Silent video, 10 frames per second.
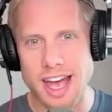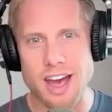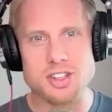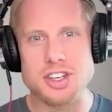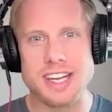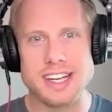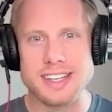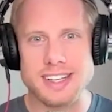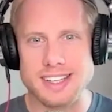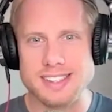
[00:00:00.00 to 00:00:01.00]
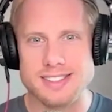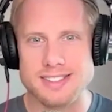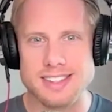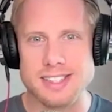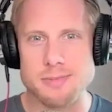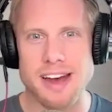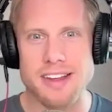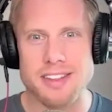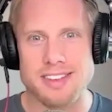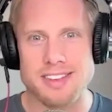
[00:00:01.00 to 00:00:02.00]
How'd you get into this this path?